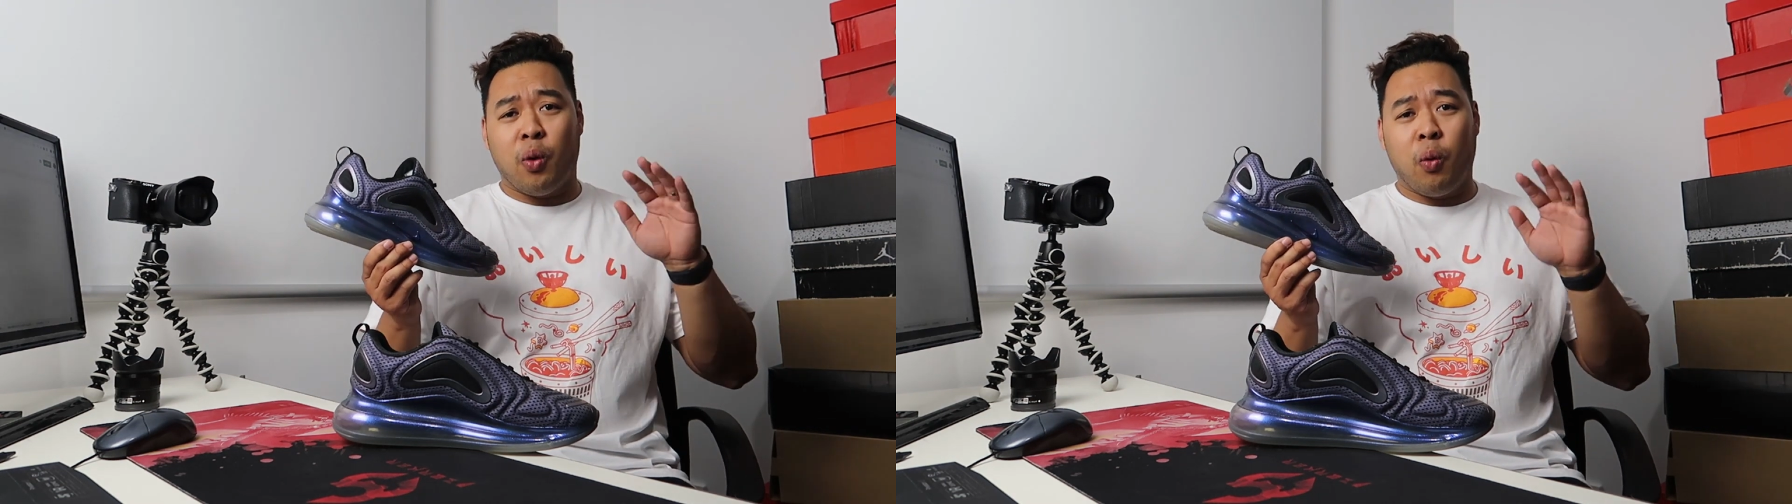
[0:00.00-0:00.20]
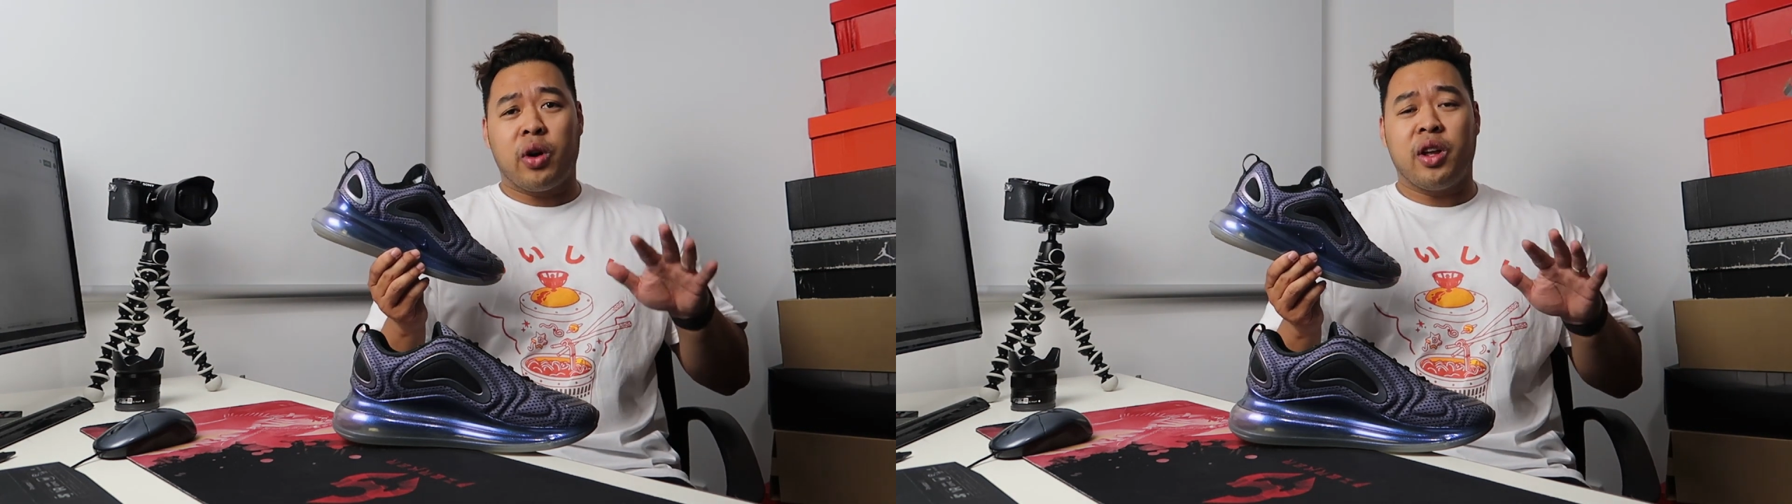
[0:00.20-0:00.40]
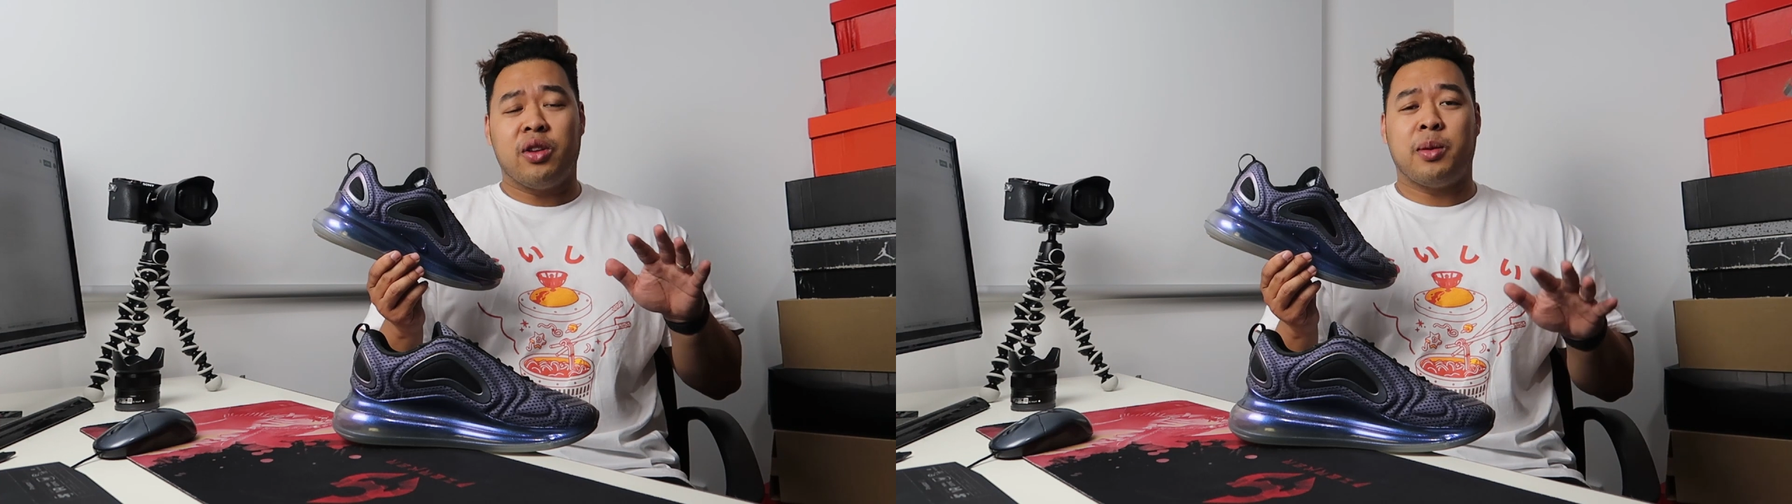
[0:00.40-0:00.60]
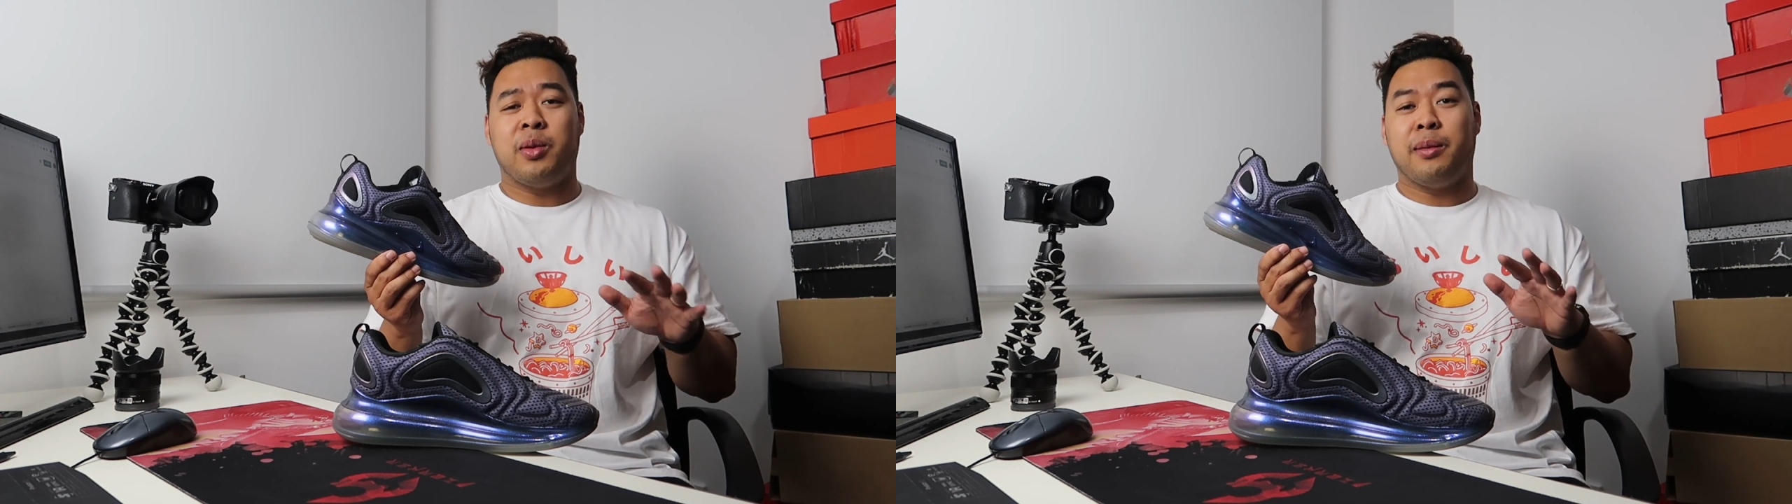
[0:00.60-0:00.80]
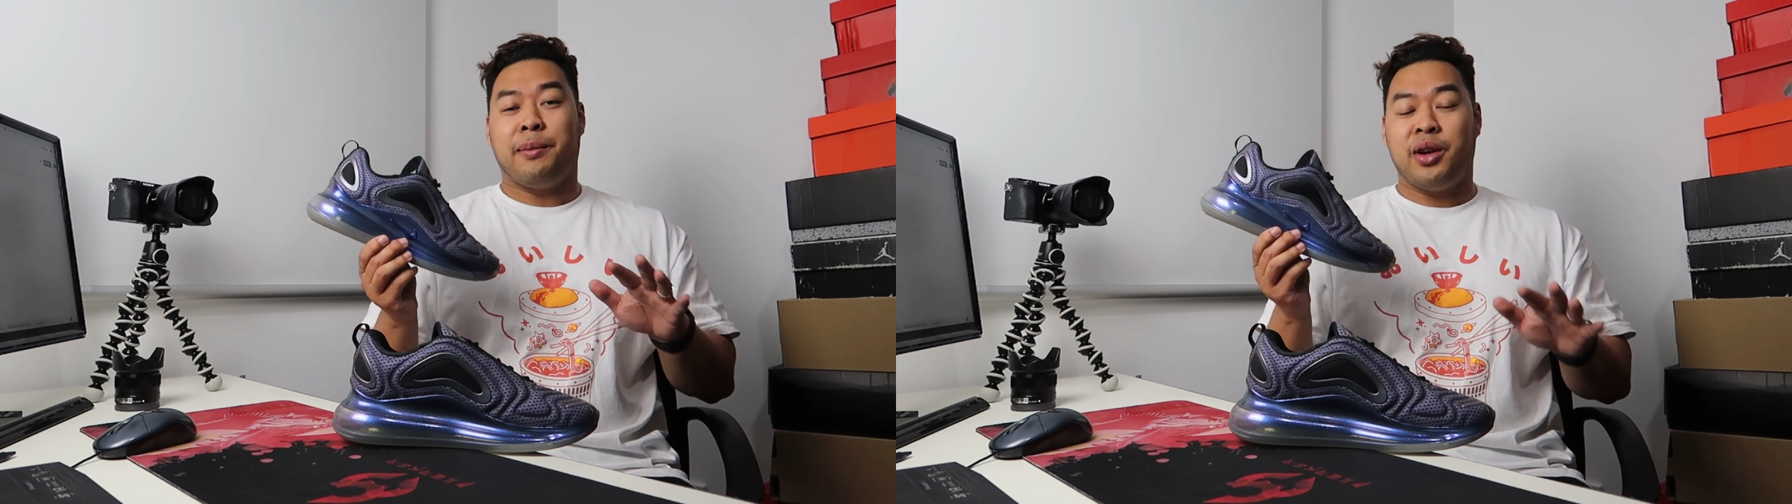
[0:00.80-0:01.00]
you're walking on
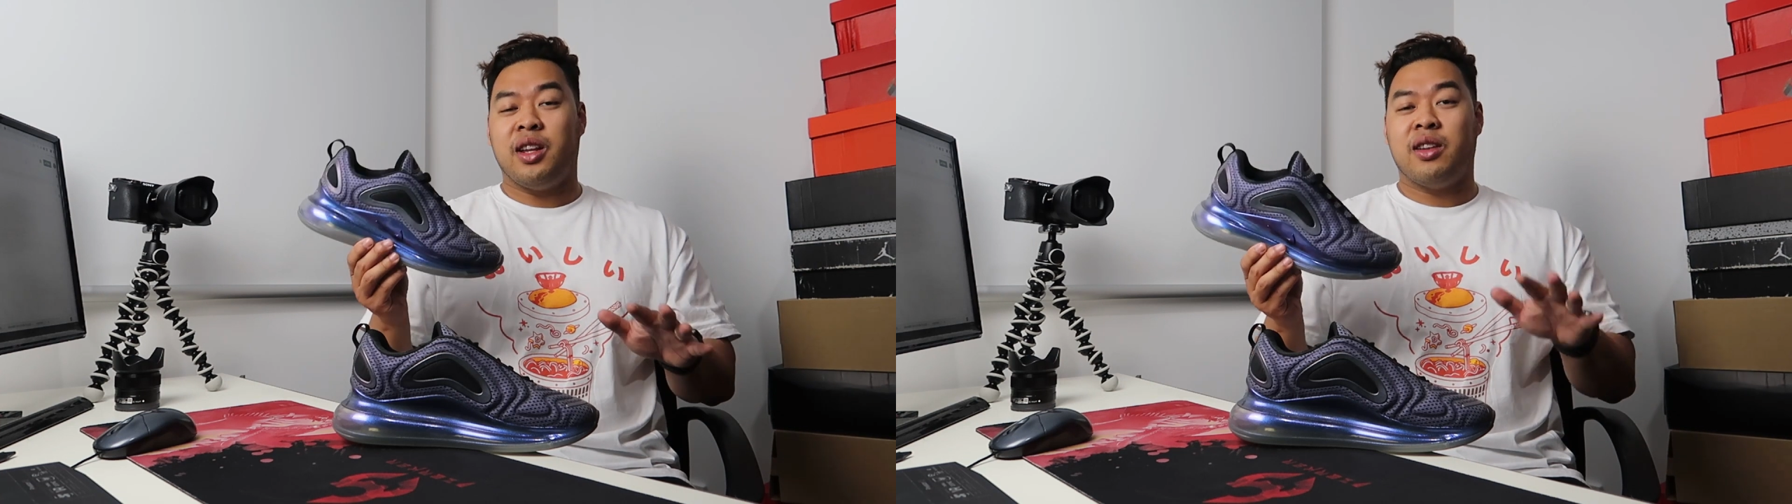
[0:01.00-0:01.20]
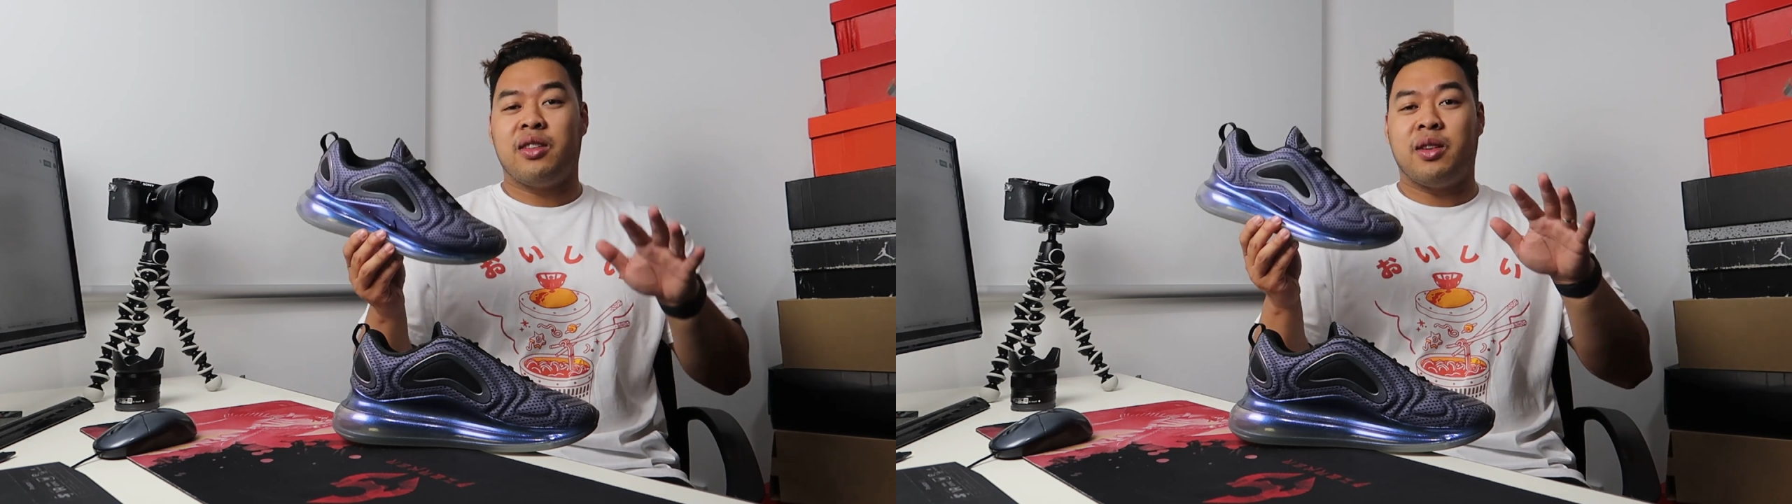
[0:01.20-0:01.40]
something pretty